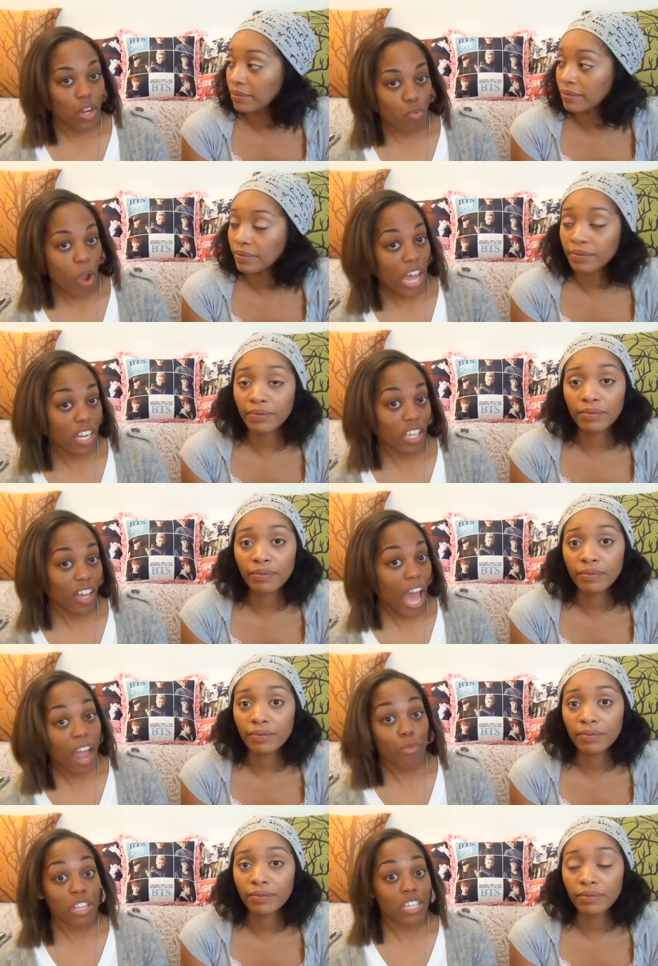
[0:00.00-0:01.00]
Speaker 1: Rania.
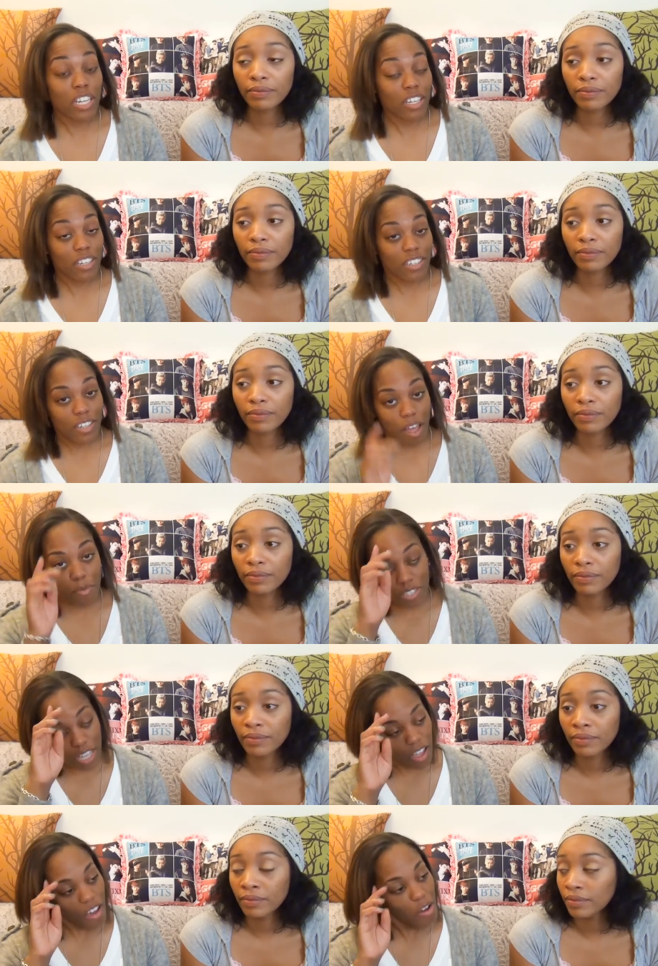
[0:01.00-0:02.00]
I really didn't. I
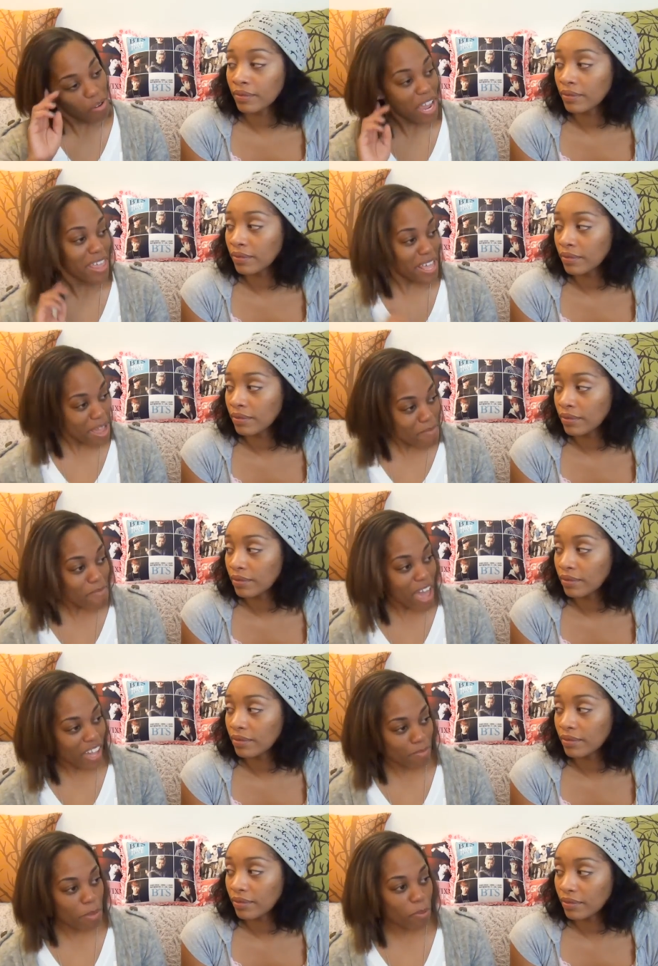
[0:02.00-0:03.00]
was like, oh, okay, they
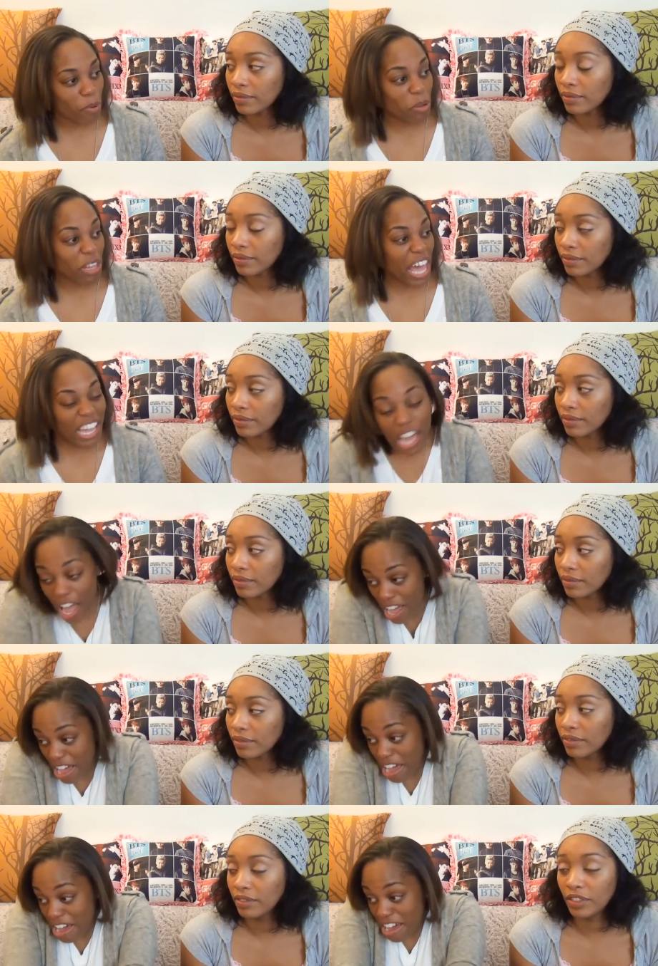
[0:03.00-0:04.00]
come back. And people were like,
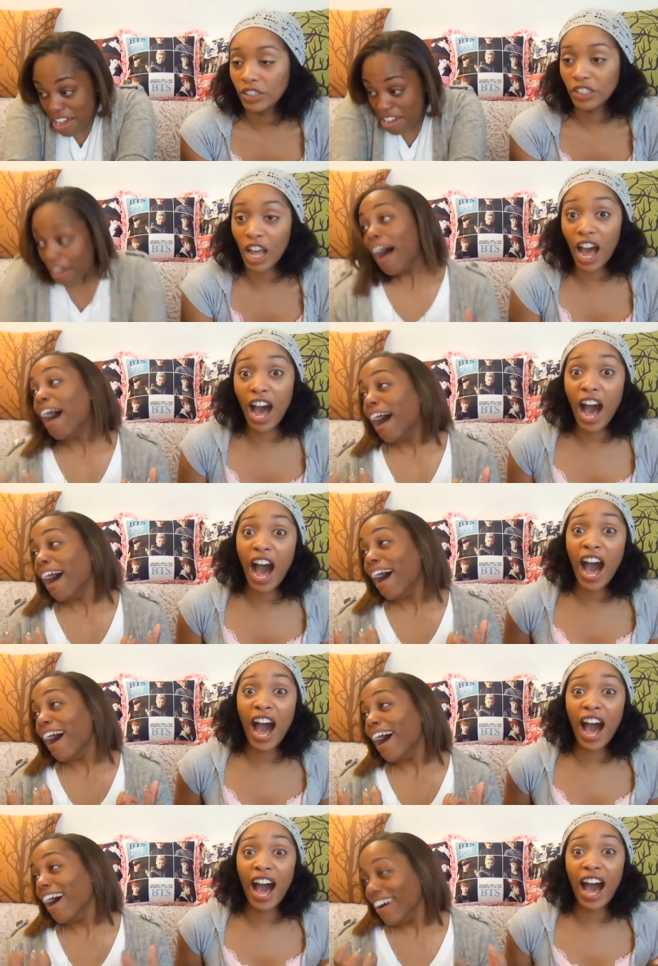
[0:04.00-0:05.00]
oh,
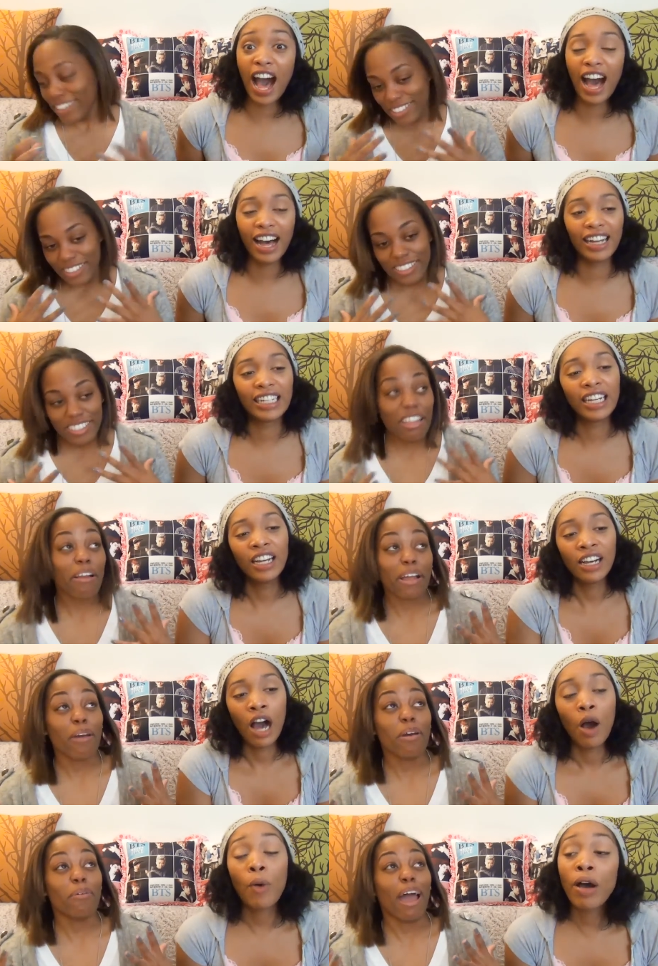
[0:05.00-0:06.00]
they're
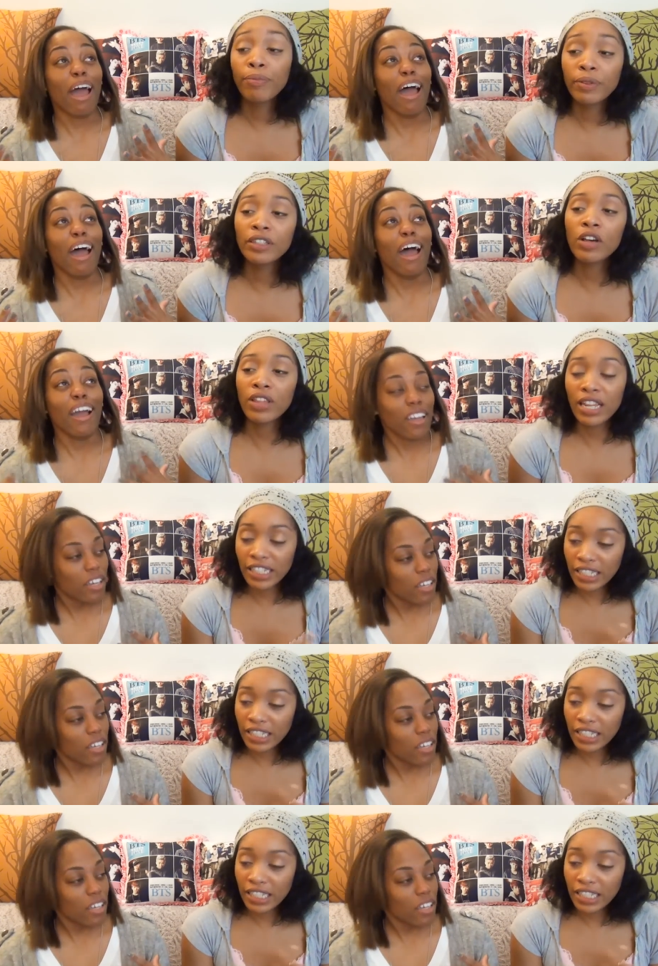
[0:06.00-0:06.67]
Speaker 2: coming back. Well, no,